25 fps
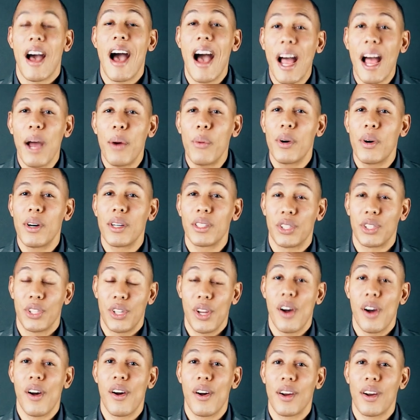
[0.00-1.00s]
I was
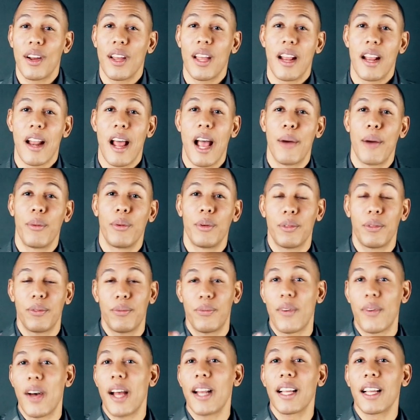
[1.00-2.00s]
young and I would
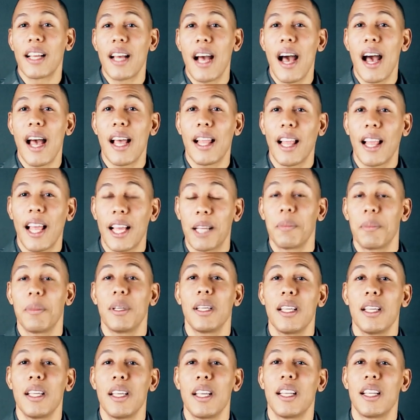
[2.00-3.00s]
find a guy like
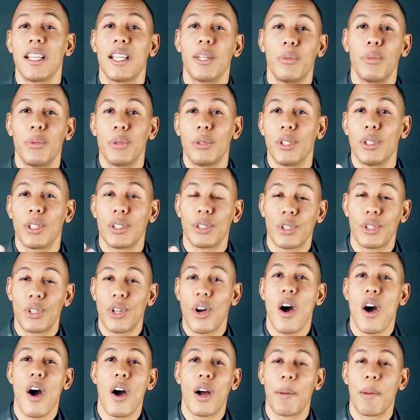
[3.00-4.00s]
me and he would just
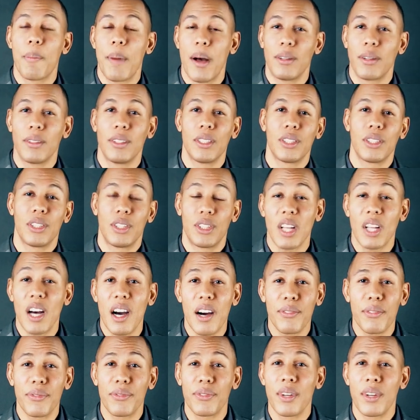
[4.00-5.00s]
talk about this
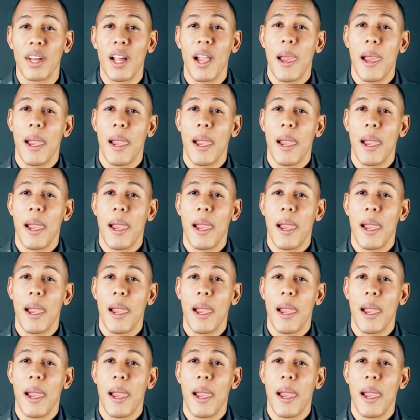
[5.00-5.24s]
stuff,